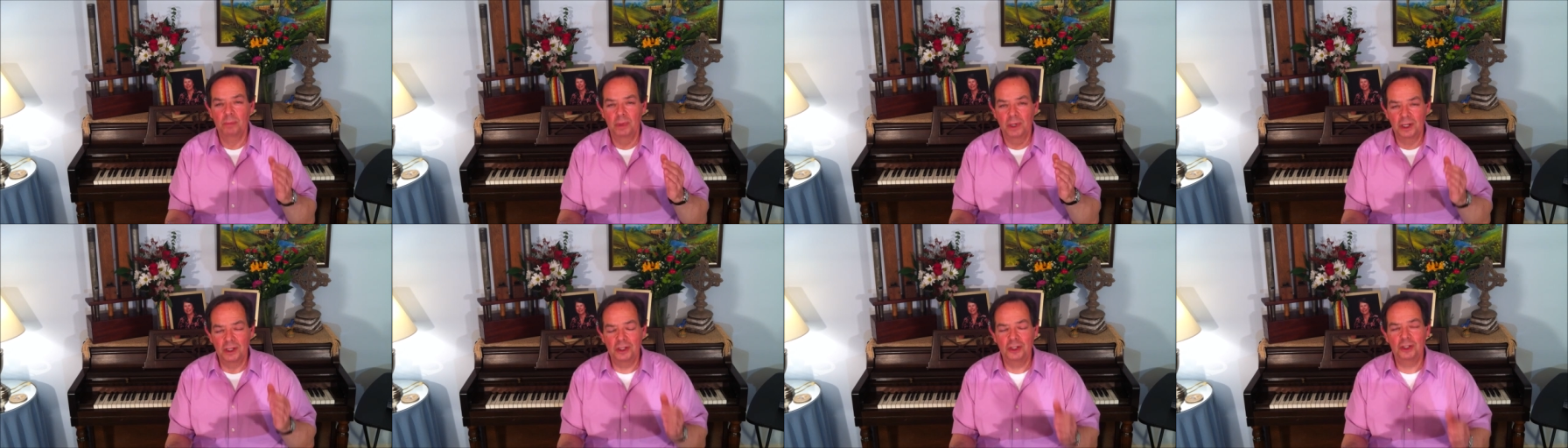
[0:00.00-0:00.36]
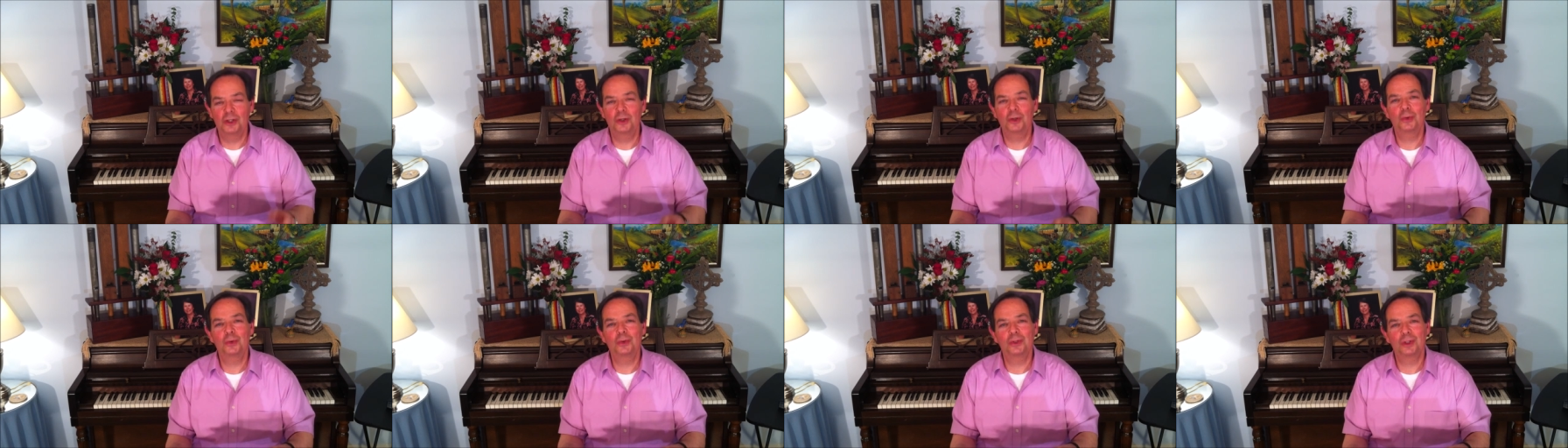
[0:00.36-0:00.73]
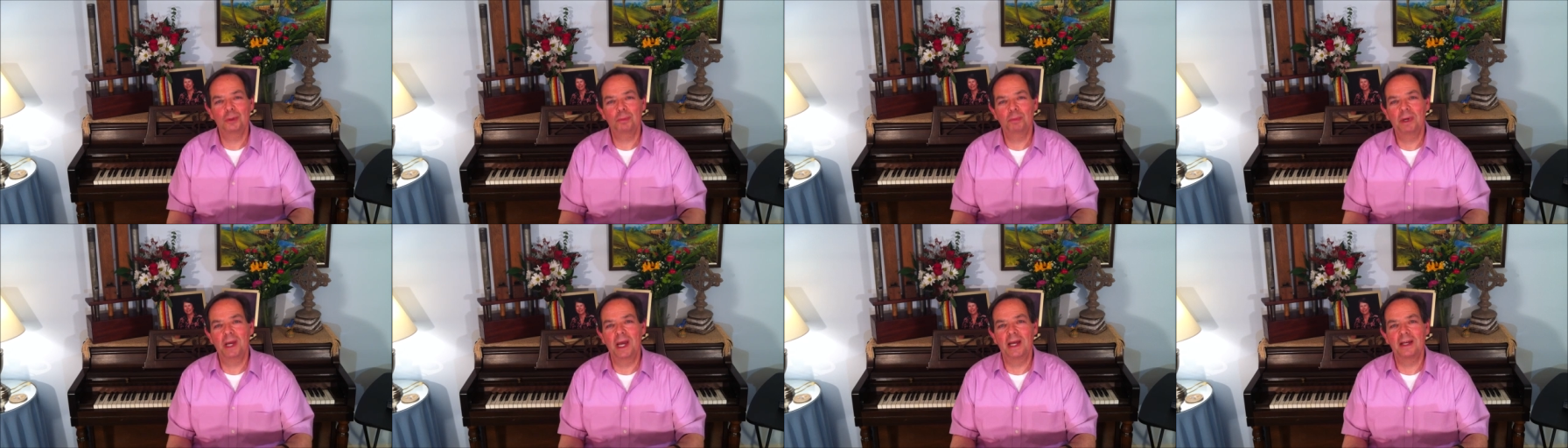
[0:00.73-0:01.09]
but you
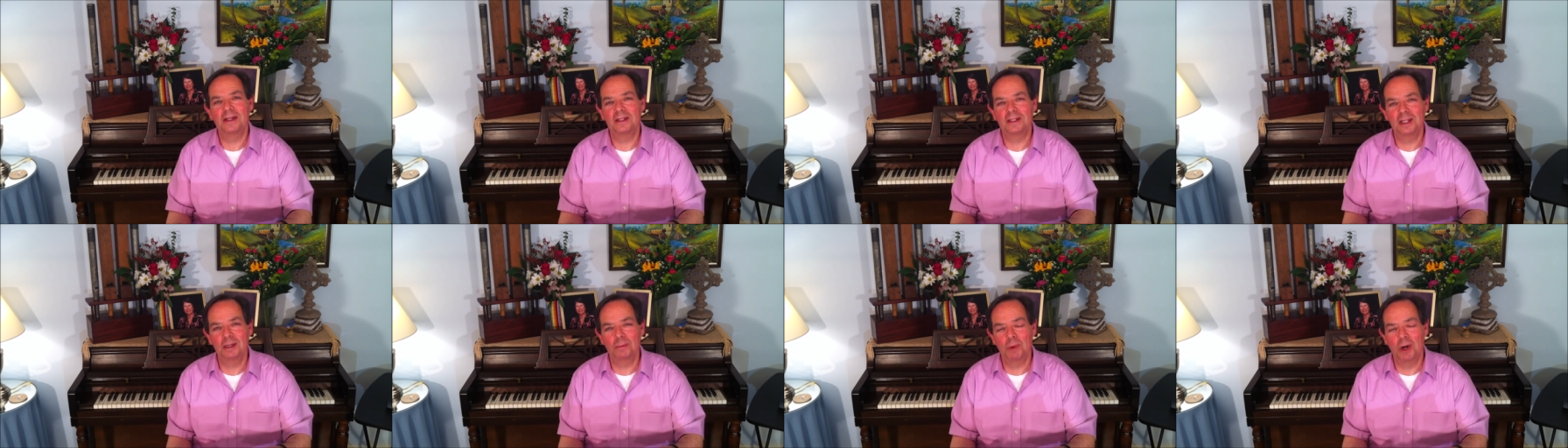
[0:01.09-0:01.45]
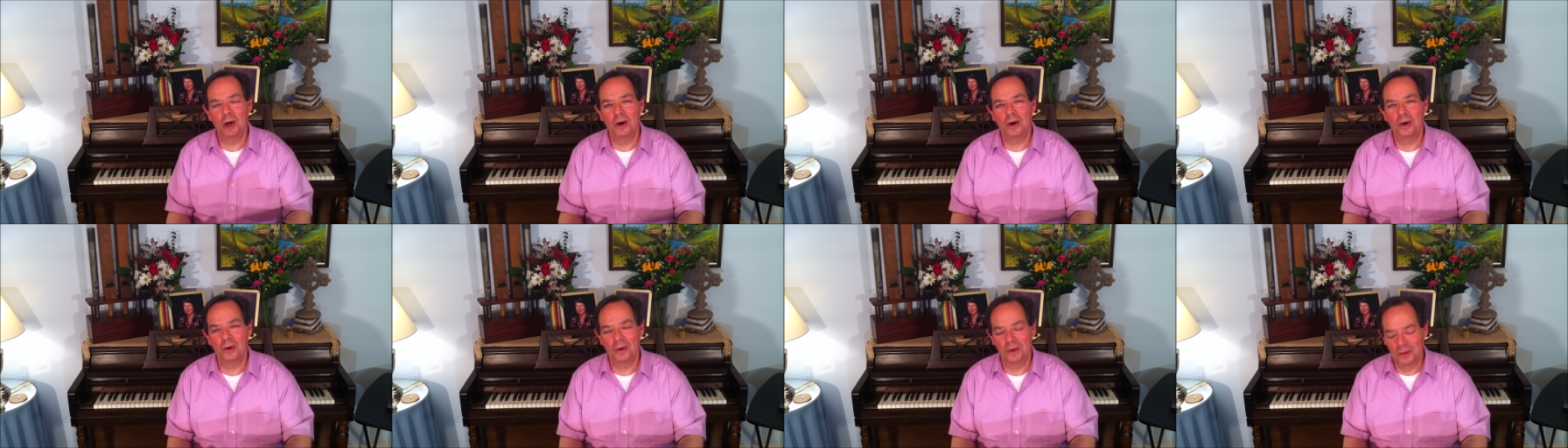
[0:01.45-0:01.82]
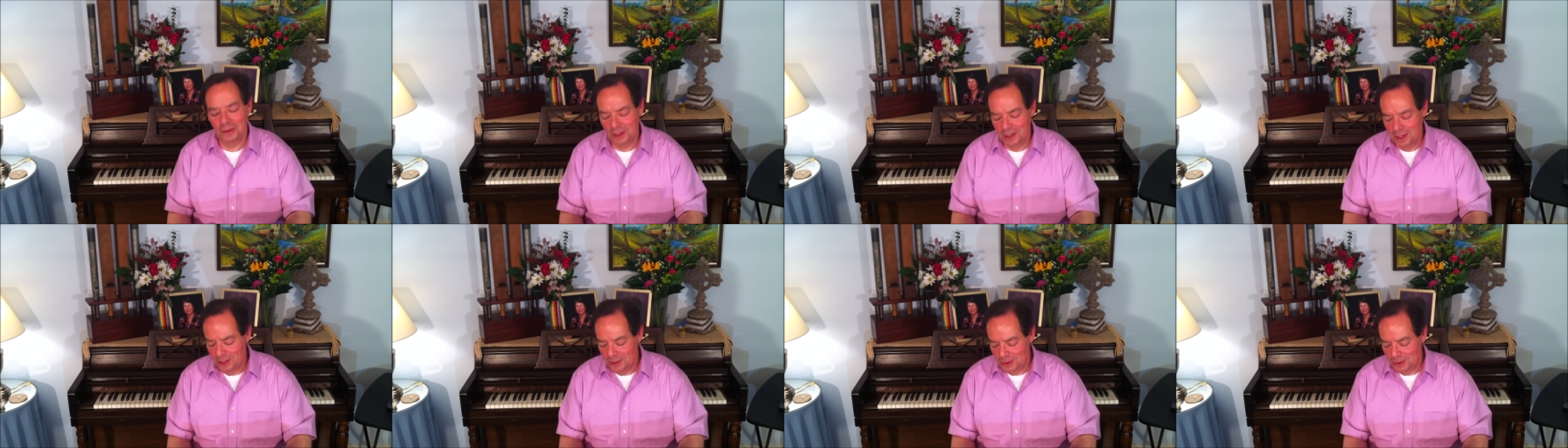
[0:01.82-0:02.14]
surpass them all.